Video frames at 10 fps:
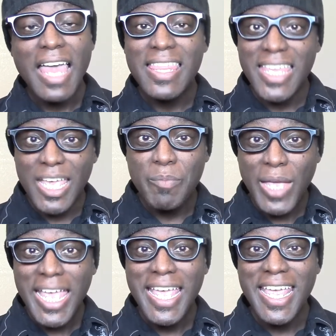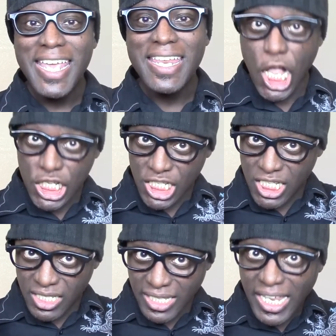they paid
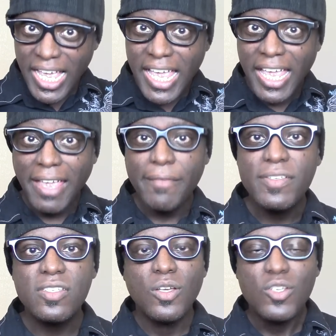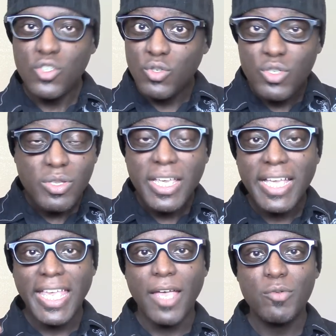slaves to do the
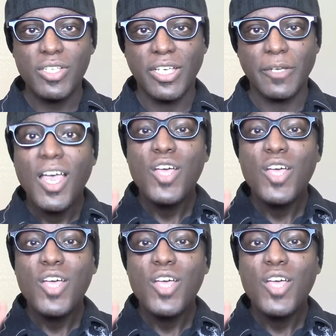accounting,